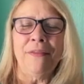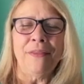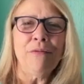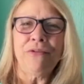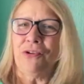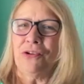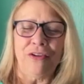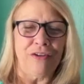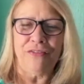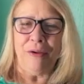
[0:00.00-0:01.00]
And that was just
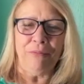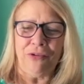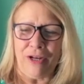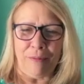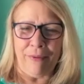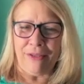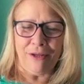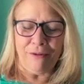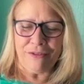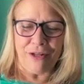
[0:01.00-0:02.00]
an assumption I made.
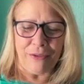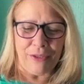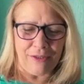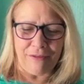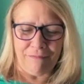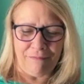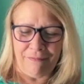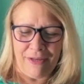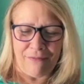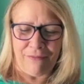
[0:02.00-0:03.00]
That was nothing
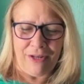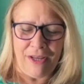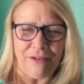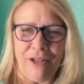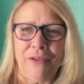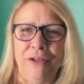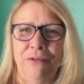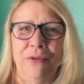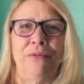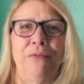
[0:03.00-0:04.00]
had nothing to
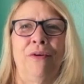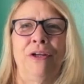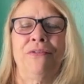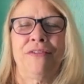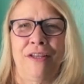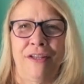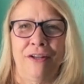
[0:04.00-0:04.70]
do with what you said.